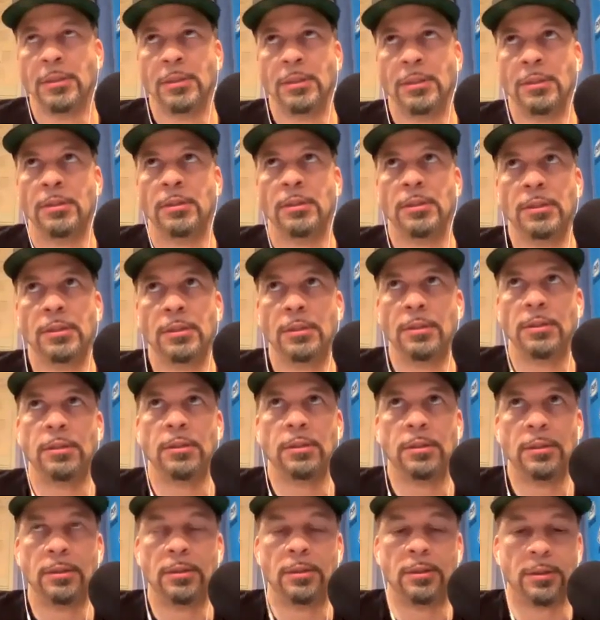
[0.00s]

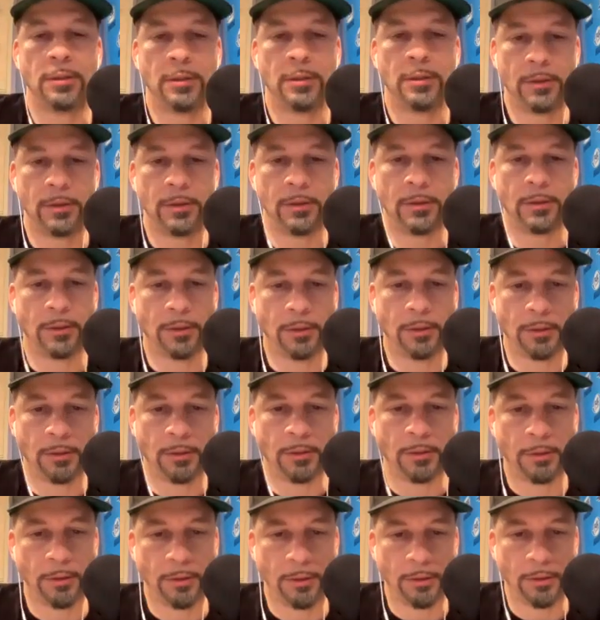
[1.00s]

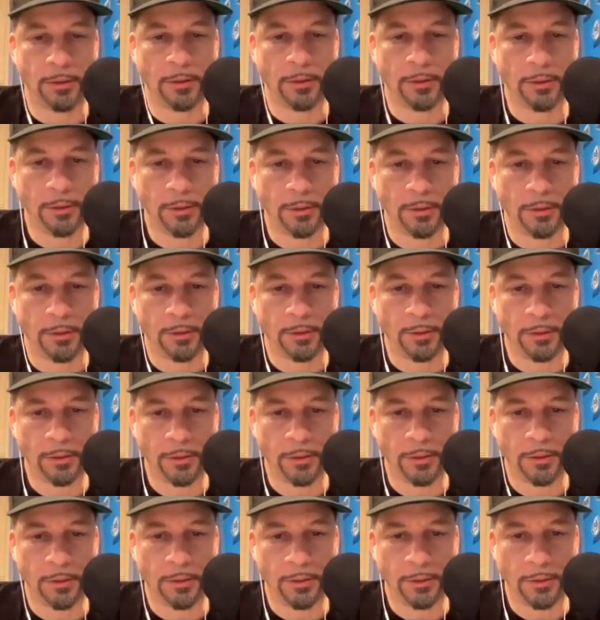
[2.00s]

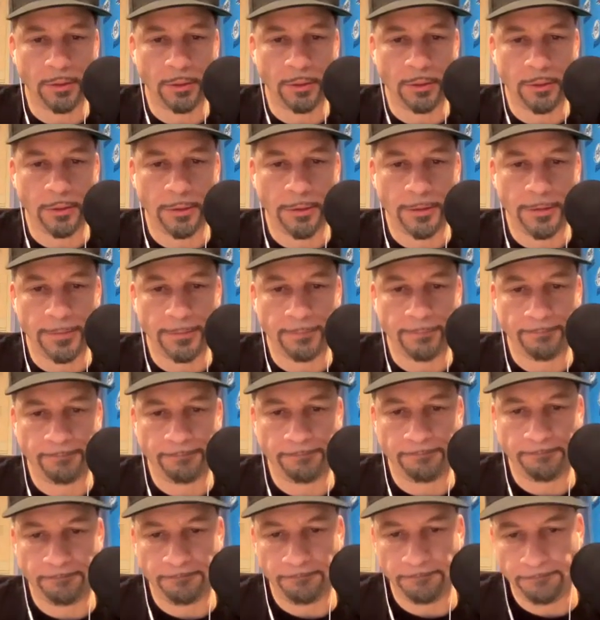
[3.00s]

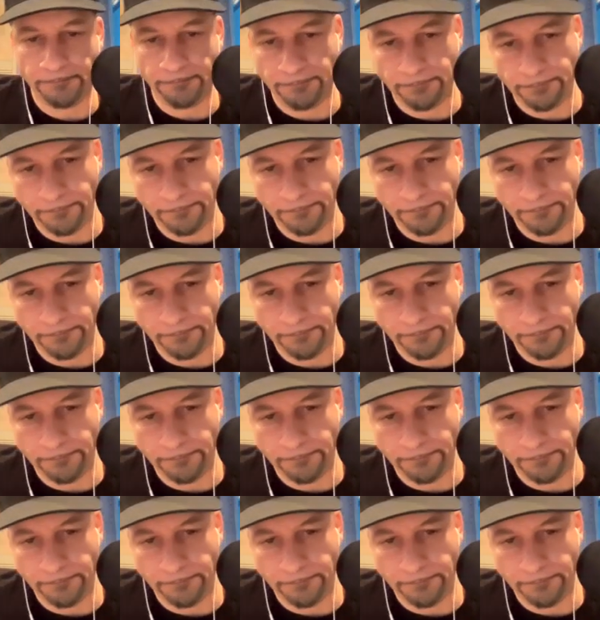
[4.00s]
(not speaking)